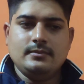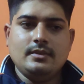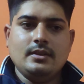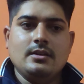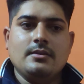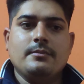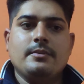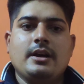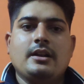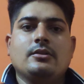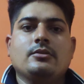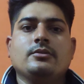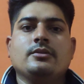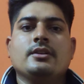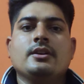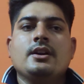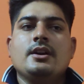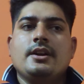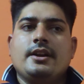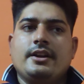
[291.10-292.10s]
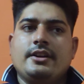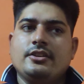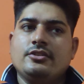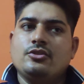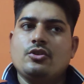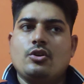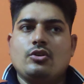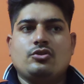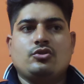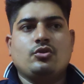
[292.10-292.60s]
balloon. It is
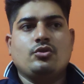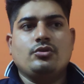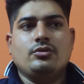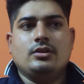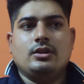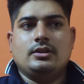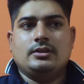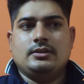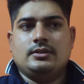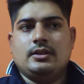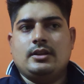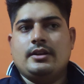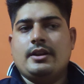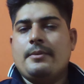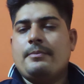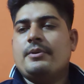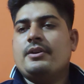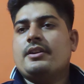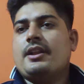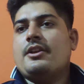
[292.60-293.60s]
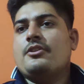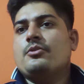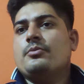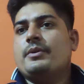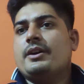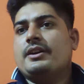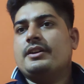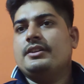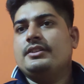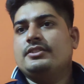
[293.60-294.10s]
also rapid rhino
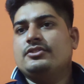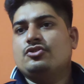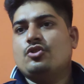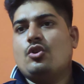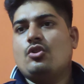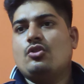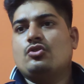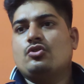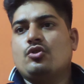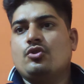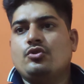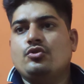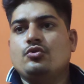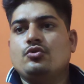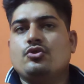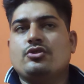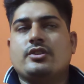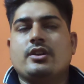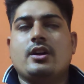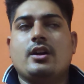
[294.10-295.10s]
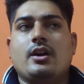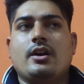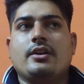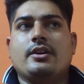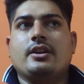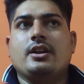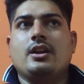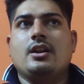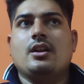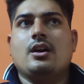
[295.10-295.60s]
packing is also used till
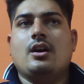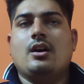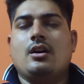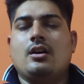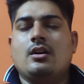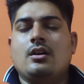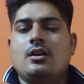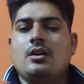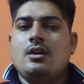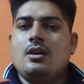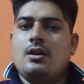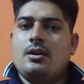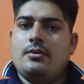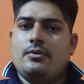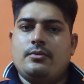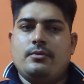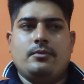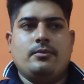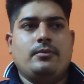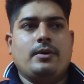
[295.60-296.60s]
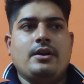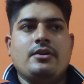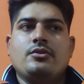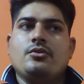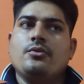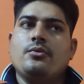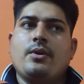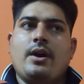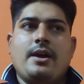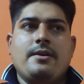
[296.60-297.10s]
1
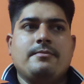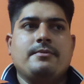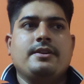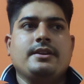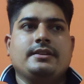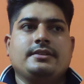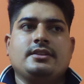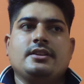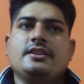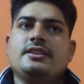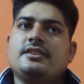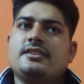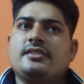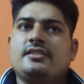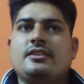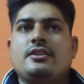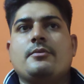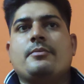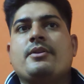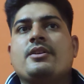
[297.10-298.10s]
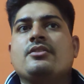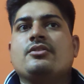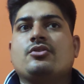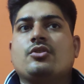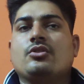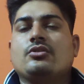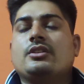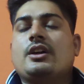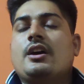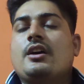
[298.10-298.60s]
to 5 days. It depends
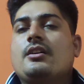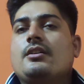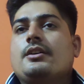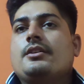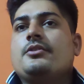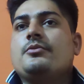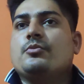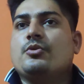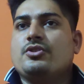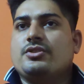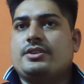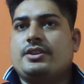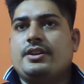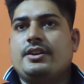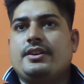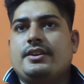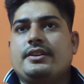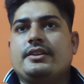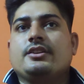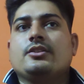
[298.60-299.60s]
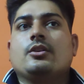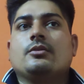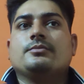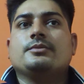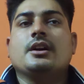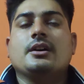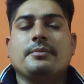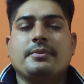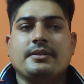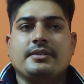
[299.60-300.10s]
on the hemostating of
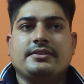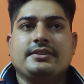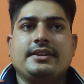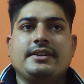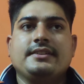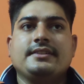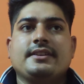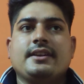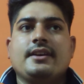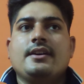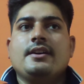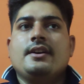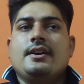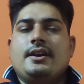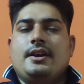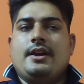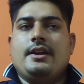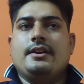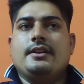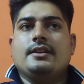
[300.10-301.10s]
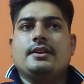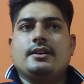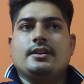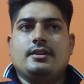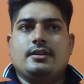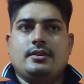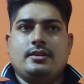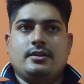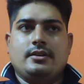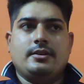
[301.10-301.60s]
the patient and
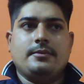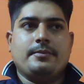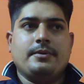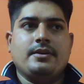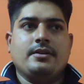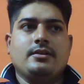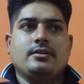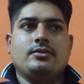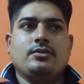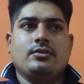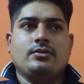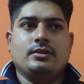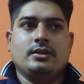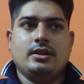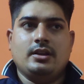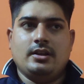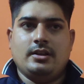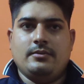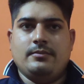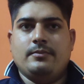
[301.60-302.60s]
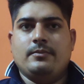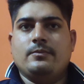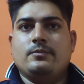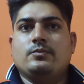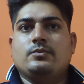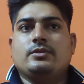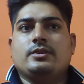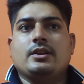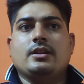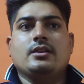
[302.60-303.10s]
depends on the
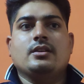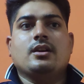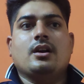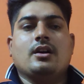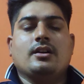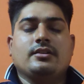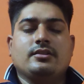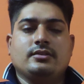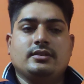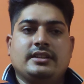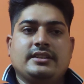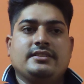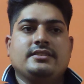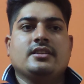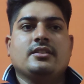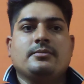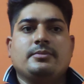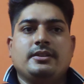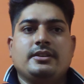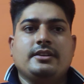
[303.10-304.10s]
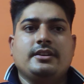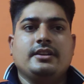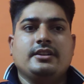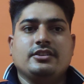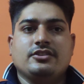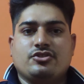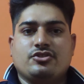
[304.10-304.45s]
till nasal bleeding